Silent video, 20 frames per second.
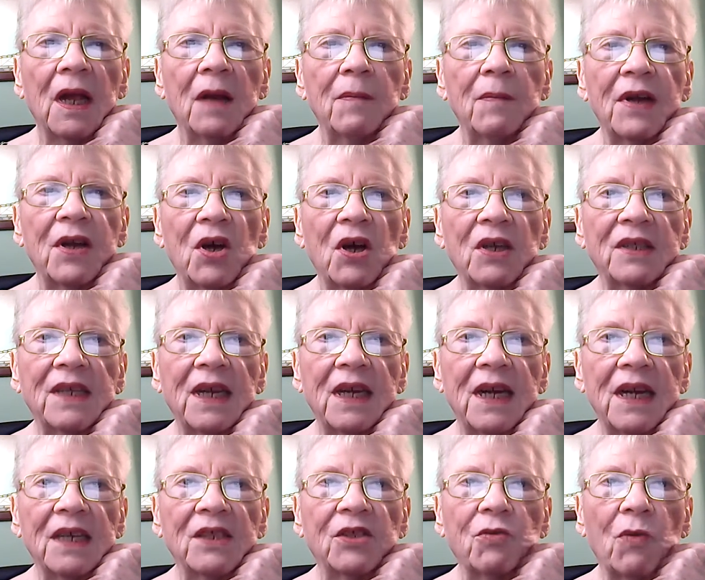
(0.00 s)
because it
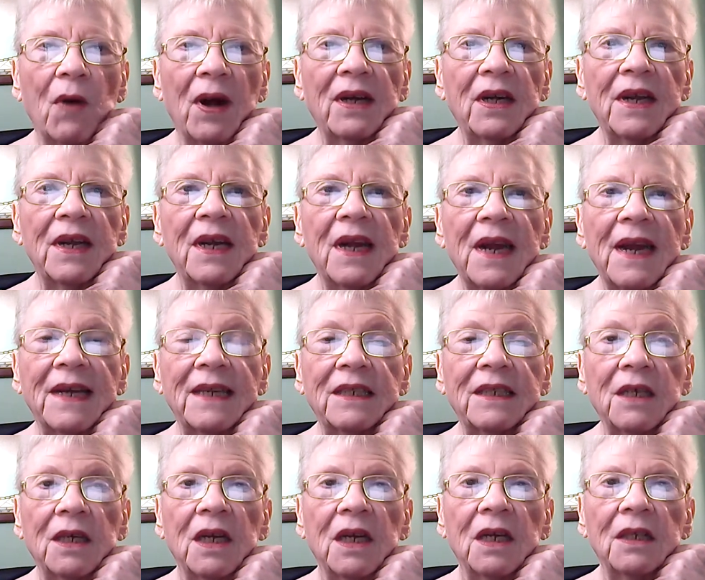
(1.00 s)
is directly
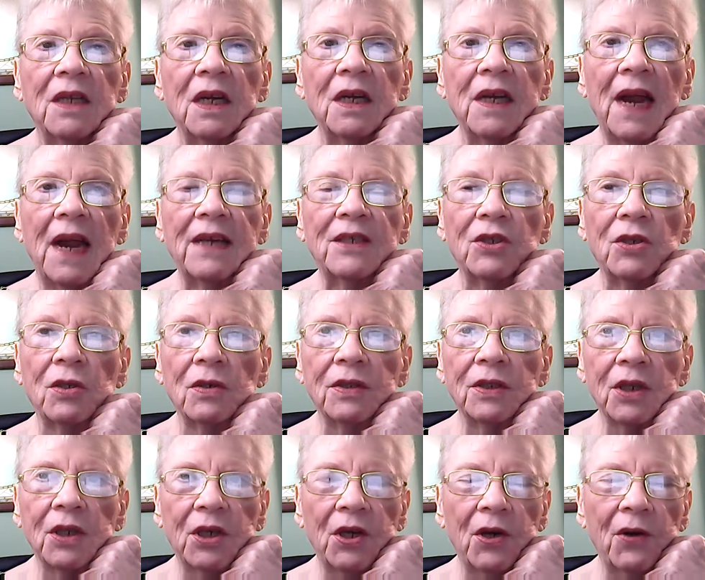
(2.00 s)
linked to national
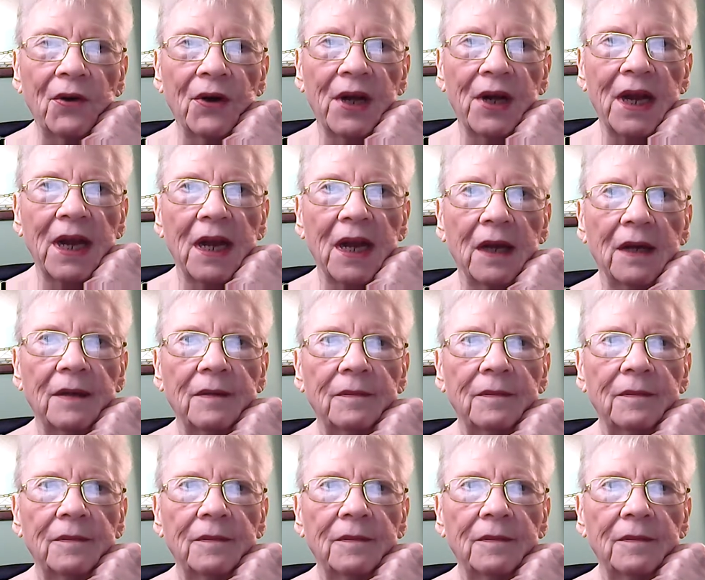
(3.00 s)
security.